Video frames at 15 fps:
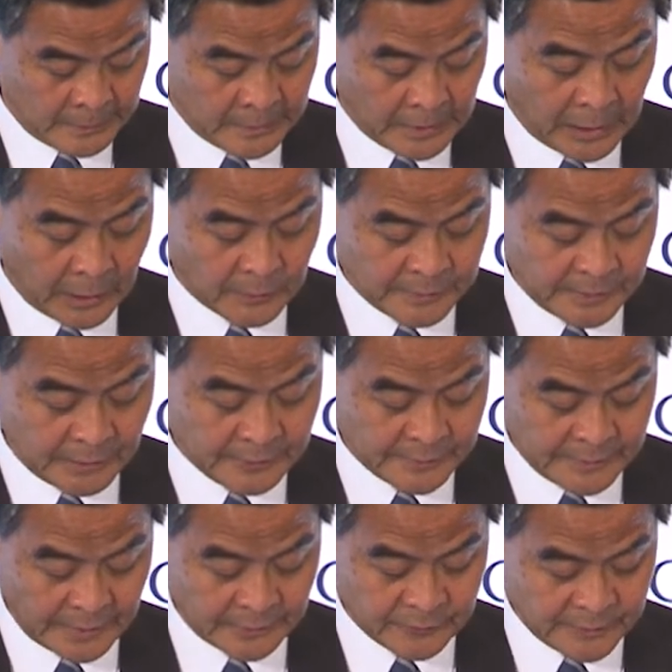Our sales
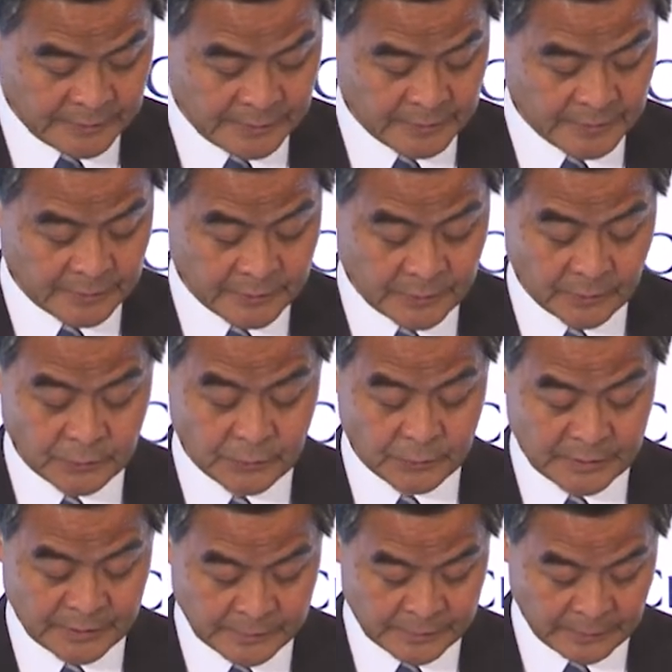tax receipt is also
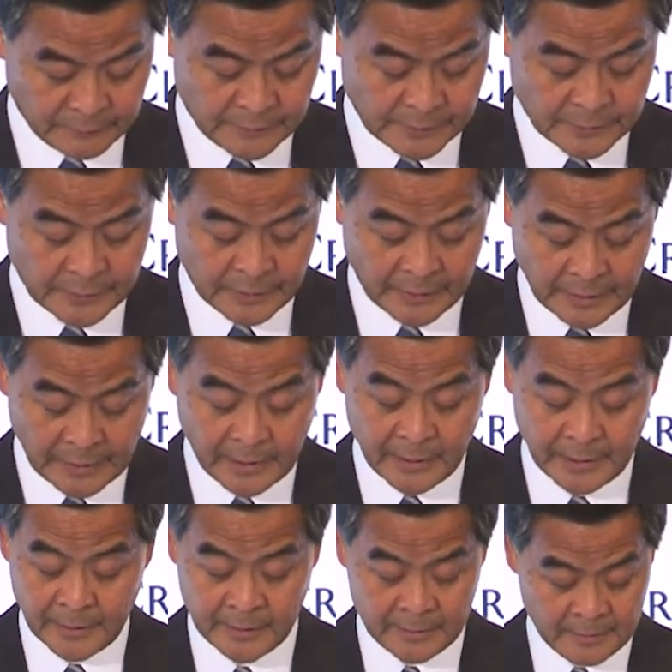significantly
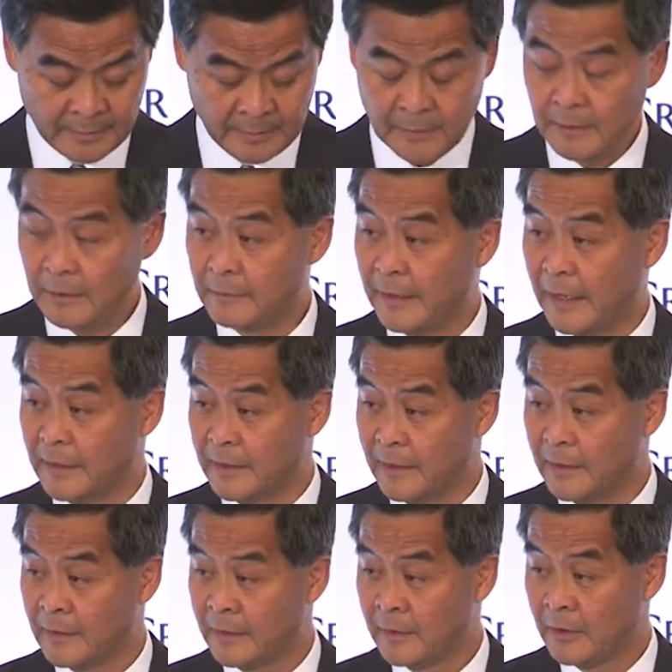higher than
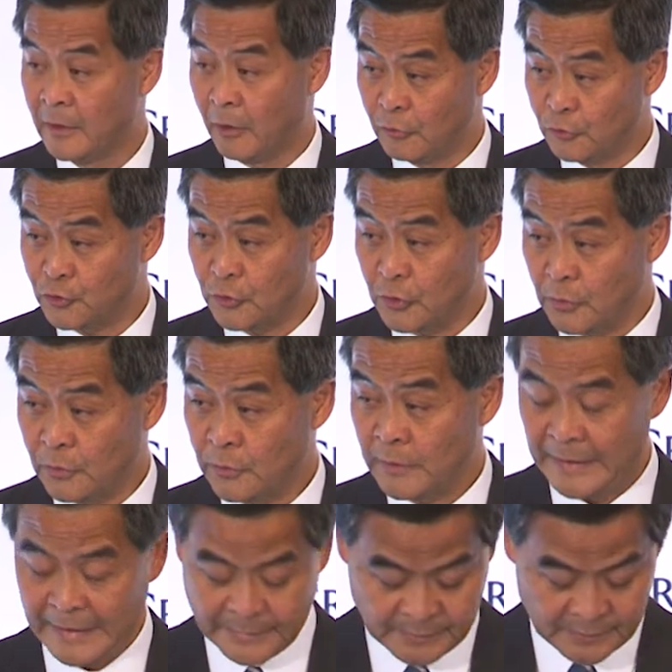the original
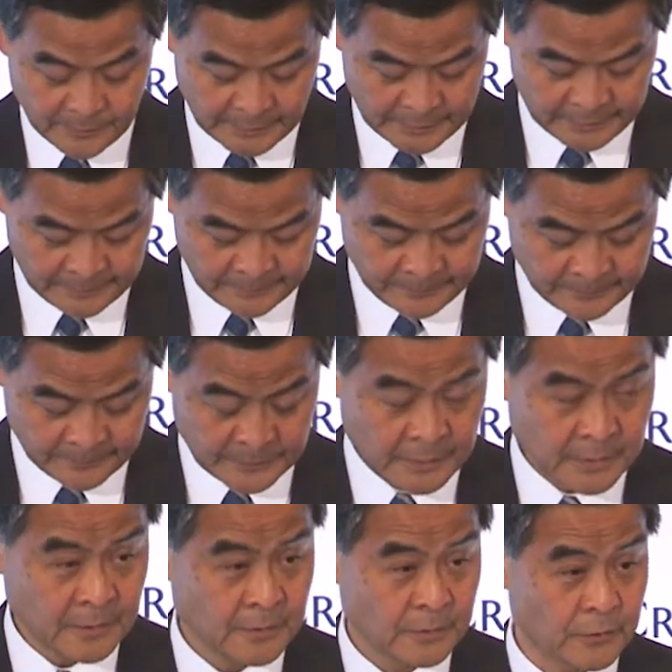estimate.
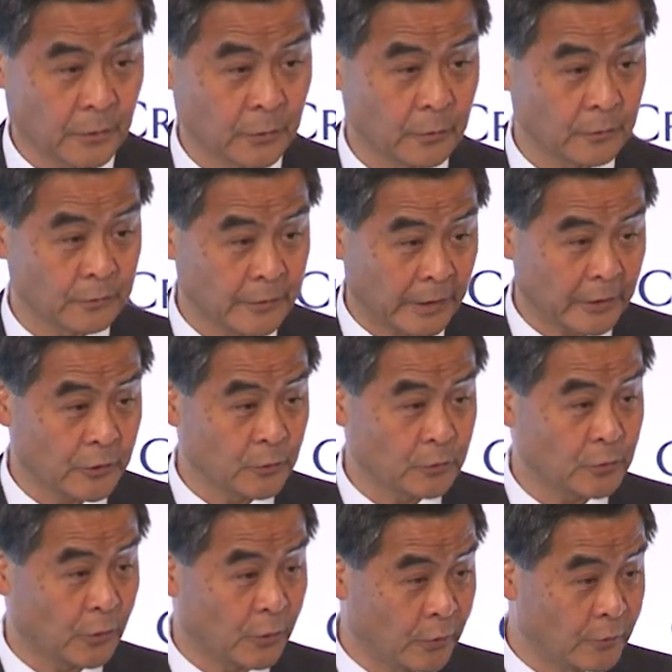So thank you
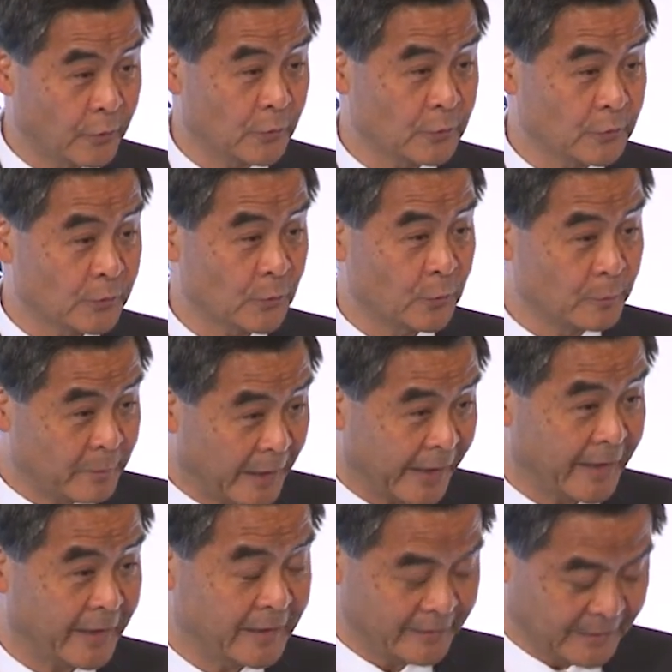to all those who
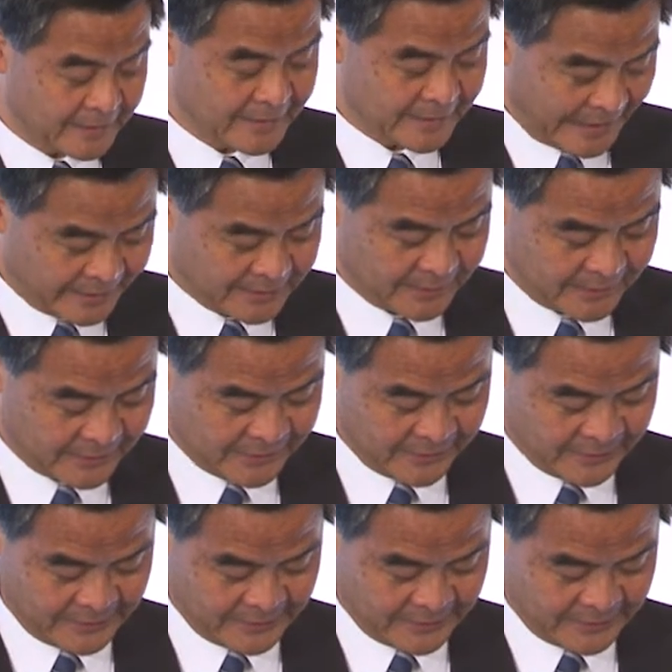pay these taxes.